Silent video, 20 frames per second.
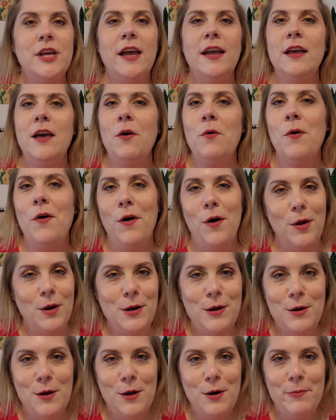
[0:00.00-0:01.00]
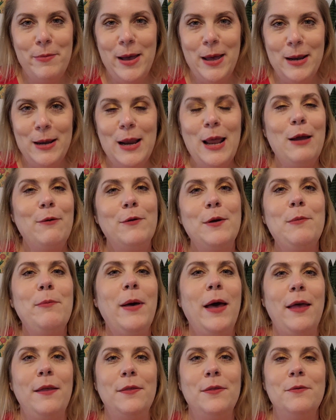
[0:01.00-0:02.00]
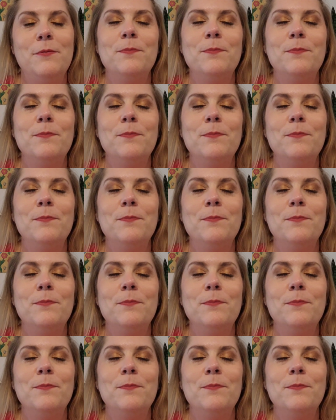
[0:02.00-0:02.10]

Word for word: I go on and on about it every month.